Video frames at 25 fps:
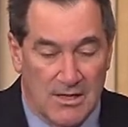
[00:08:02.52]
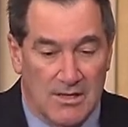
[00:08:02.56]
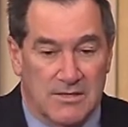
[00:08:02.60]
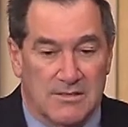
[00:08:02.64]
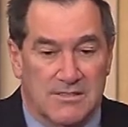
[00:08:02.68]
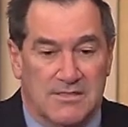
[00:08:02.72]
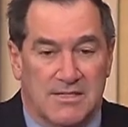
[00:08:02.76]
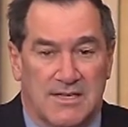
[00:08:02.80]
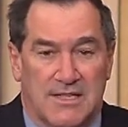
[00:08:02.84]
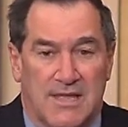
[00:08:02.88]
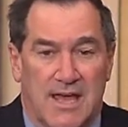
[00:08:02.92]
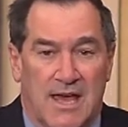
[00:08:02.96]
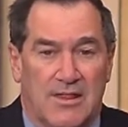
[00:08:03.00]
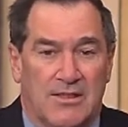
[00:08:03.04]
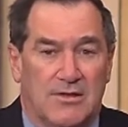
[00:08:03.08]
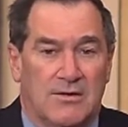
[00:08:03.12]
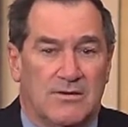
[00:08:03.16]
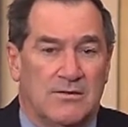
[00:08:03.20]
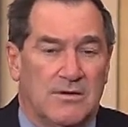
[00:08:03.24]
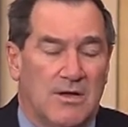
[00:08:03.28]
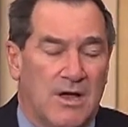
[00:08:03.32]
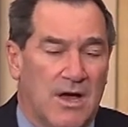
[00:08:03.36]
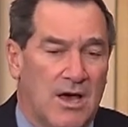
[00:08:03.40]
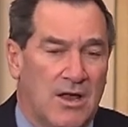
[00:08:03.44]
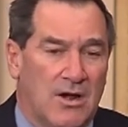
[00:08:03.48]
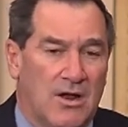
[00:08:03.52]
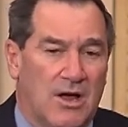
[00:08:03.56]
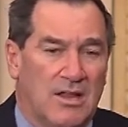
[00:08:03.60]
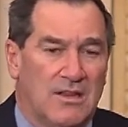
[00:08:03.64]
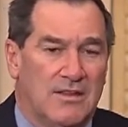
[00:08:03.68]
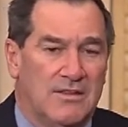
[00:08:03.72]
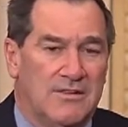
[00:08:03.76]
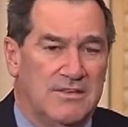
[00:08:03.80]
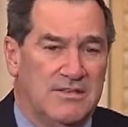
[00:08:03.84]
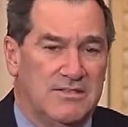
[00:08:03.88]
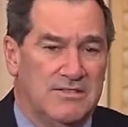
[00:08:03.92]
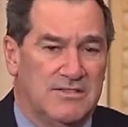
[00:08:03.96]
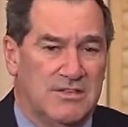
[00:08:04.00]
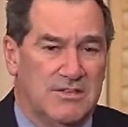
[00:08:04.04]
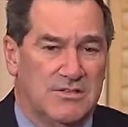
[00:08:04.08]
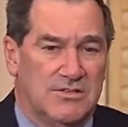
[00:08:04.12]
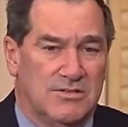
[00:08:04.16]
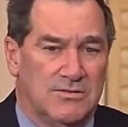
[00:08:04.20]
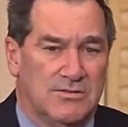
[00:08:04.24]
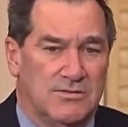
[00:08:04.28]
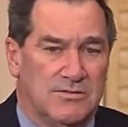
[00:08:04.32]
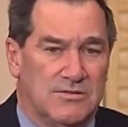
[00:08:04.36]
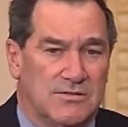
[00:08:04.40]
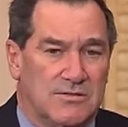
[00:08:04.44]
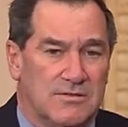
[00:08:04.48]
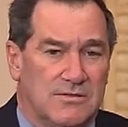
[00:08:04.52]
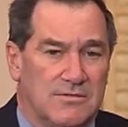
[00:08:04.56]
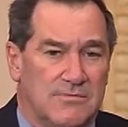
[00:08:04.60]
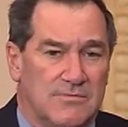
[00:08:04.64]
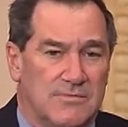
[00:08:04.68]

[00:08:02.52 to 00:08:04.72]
Together, on all of these issues,